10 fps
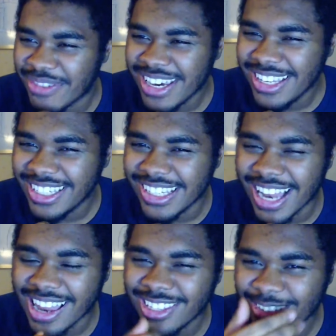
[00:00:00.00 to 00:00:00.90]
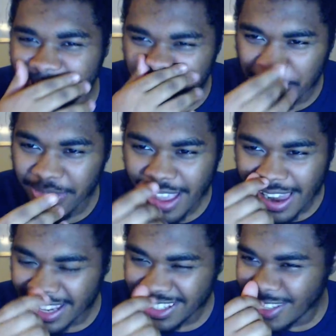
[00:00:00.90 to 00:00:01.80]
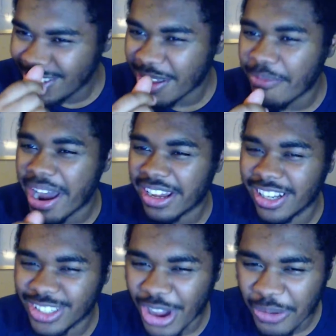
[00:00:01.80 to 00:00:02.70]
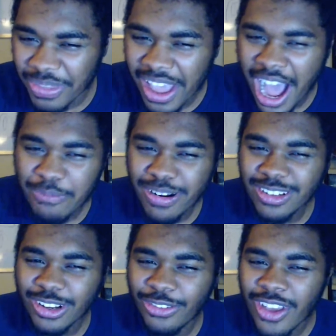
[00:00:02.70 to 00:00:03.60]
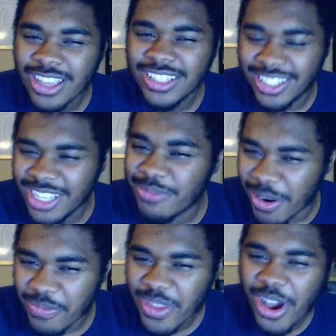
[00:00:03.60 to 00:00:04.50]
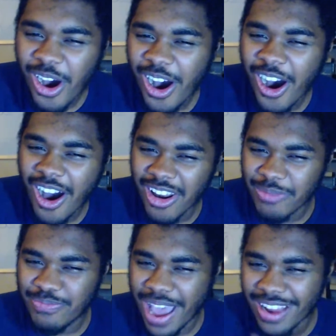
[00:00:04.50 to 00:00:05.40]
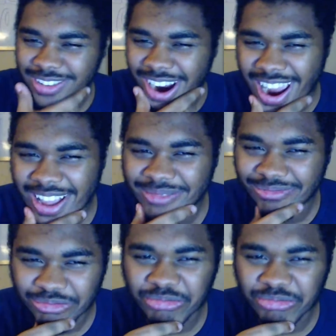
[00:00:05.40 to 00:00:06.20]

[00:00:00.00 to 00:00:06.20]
PG. Let's use the medical term. A bunch of semen on the bed, right?